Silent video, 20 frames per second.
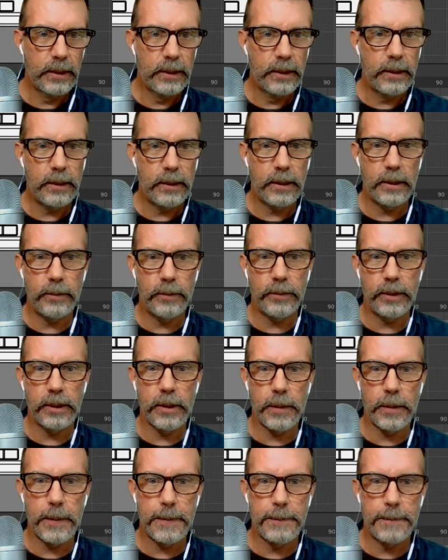Here we
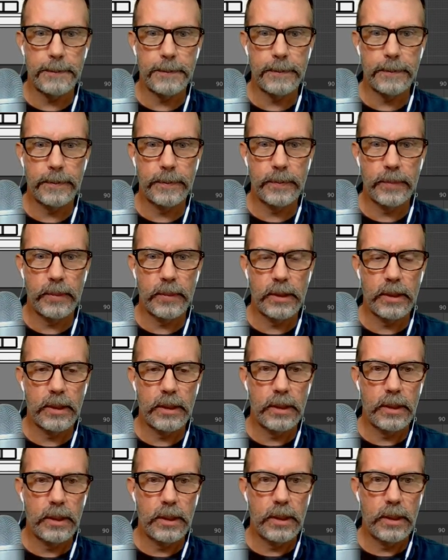go.
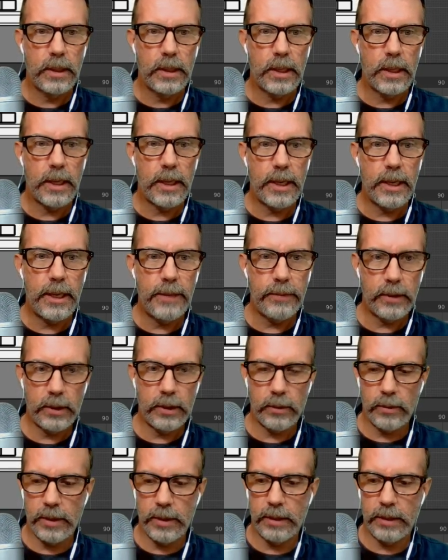I'm going to
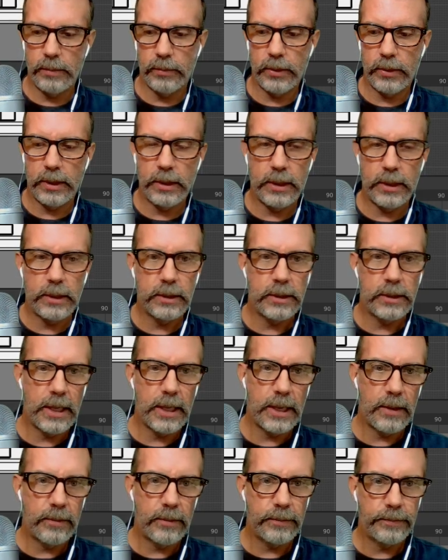go ahead and bring these
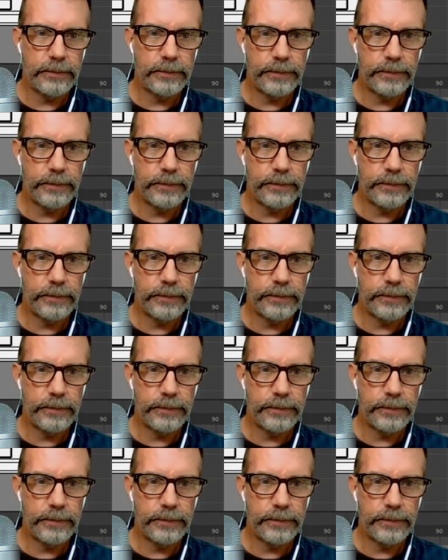down